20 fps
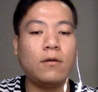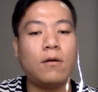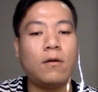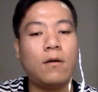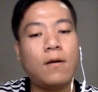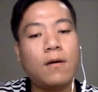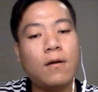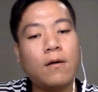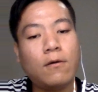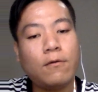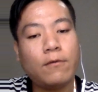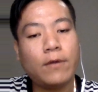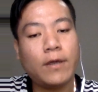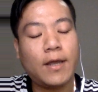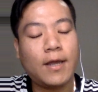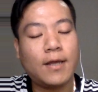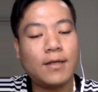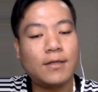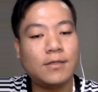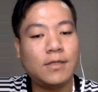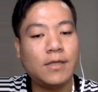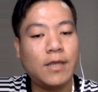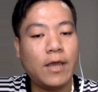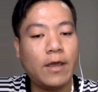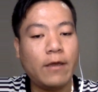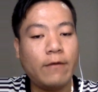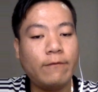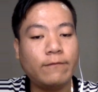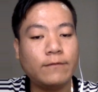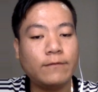Or we can see
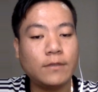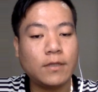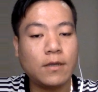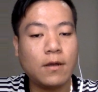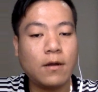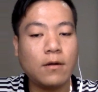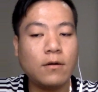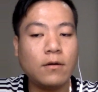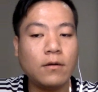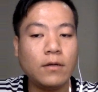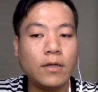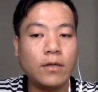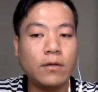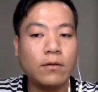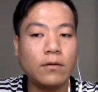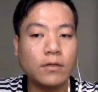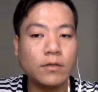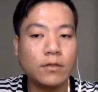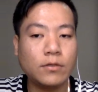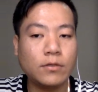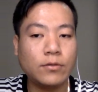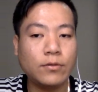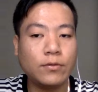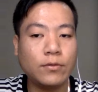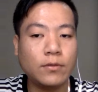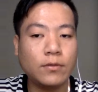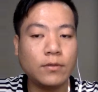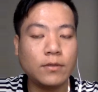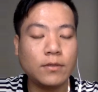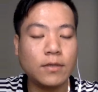F0 equals
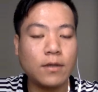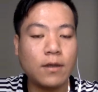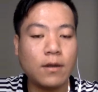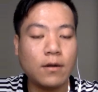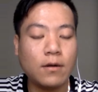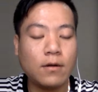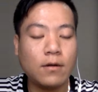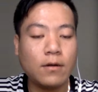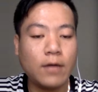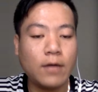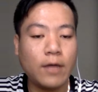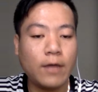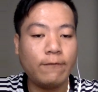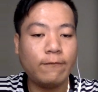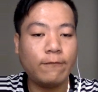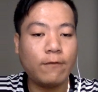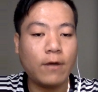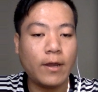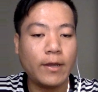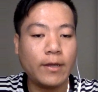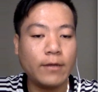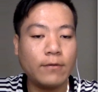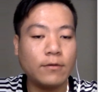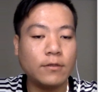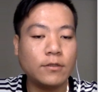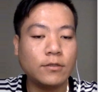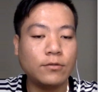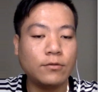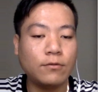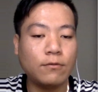to 0, F1
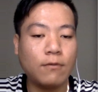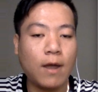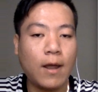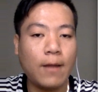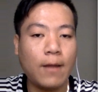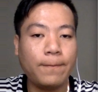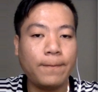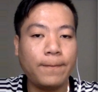equals to 1.